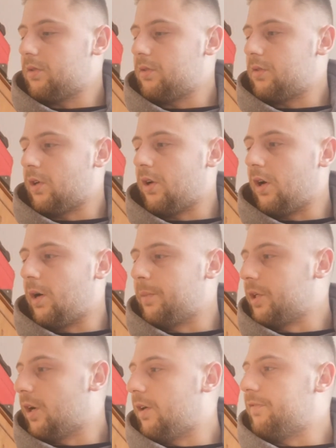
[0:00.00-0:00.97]
tonight I'll
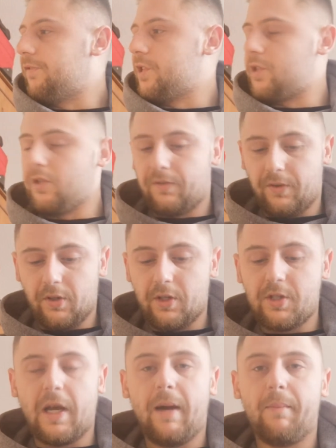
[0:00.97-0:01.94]
be going fishing off a
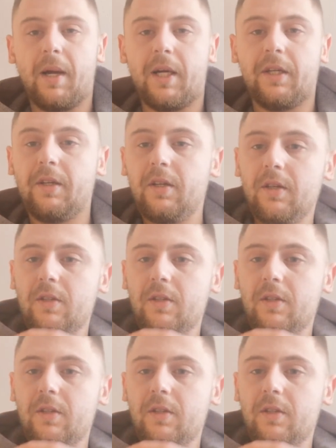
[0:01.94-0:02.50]
sandbank.